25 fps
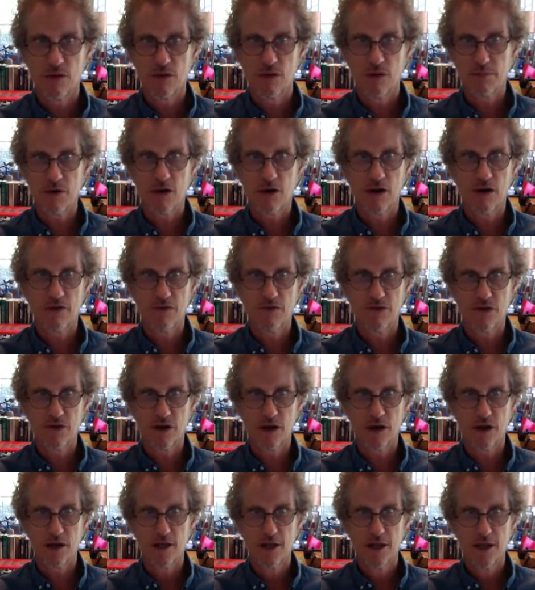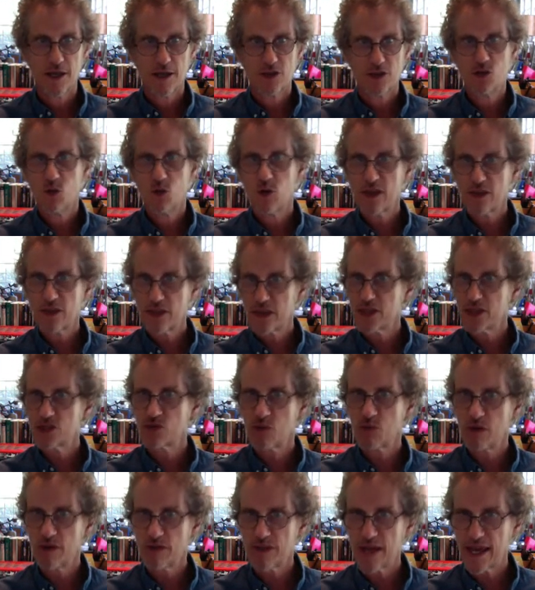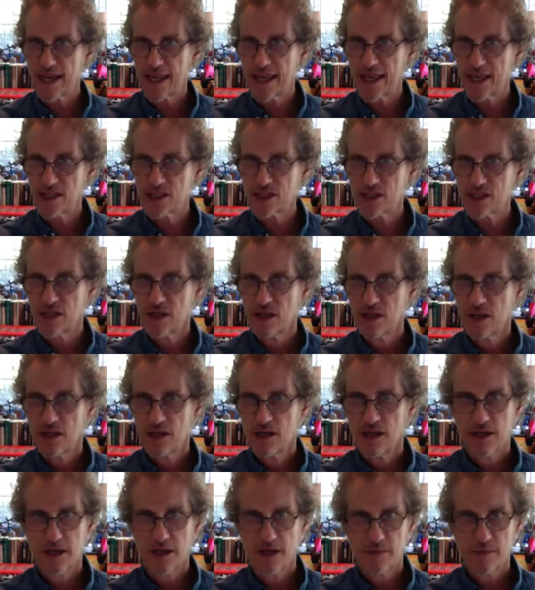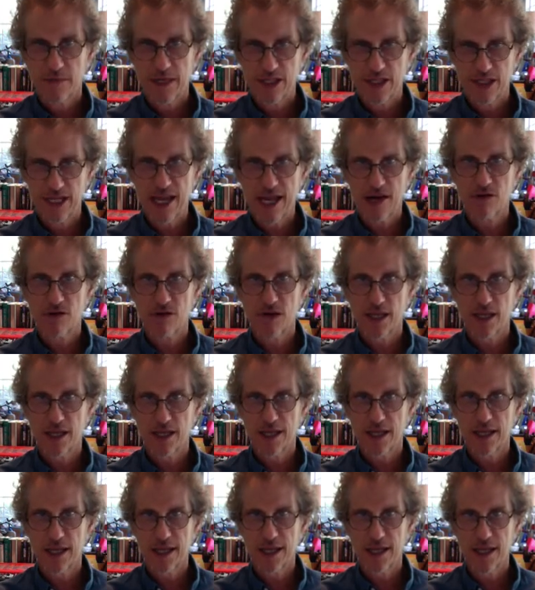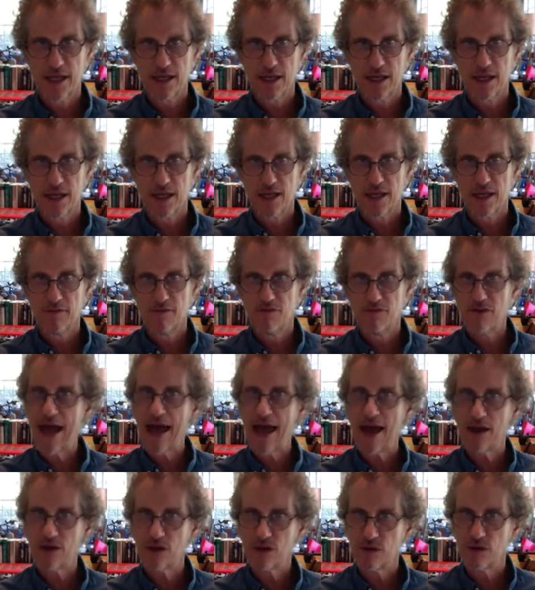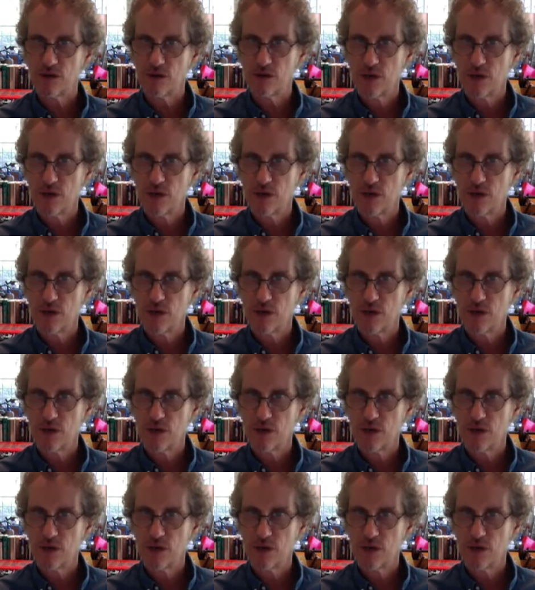part of doing things with, I guess, integrity and value.